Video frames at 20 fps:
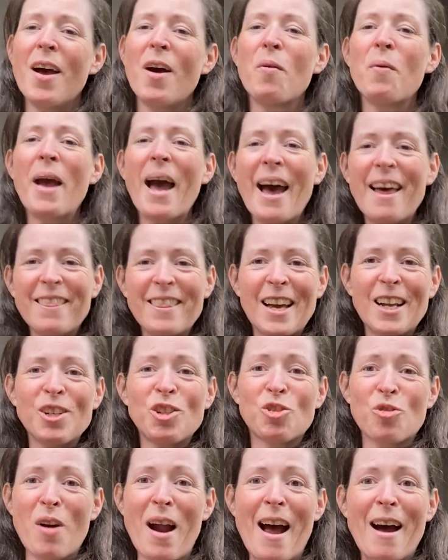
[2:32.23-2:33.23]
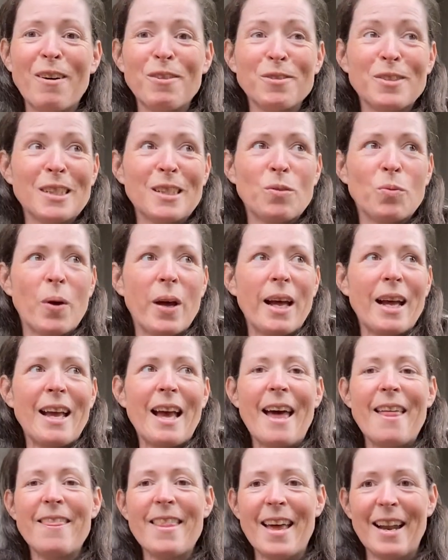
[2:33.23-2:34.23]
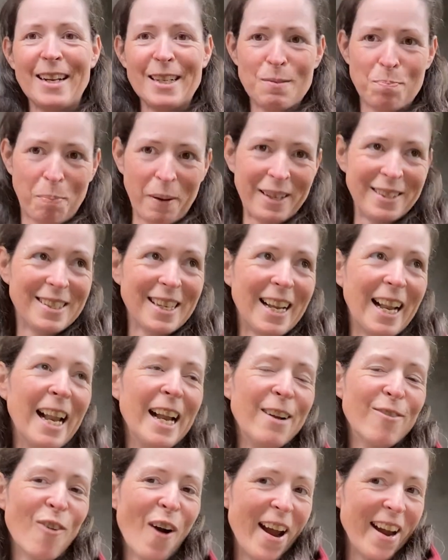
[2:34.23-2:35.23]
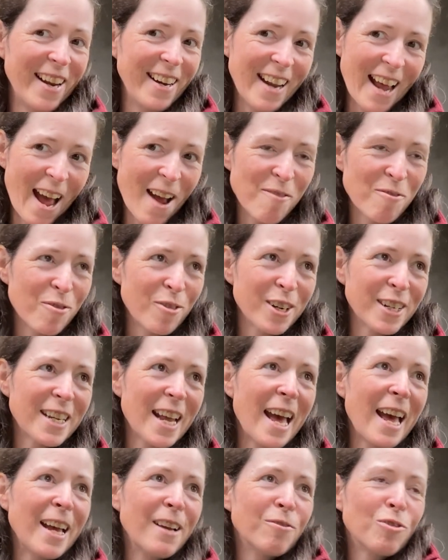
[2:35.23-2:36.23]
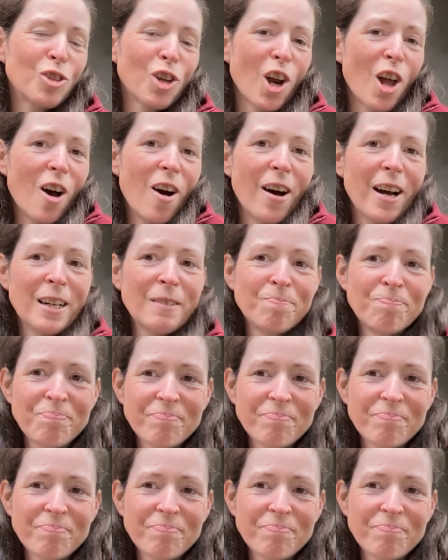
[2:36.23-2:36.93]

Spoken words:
had that drought, didn't we? And then it's basically rained every day of July,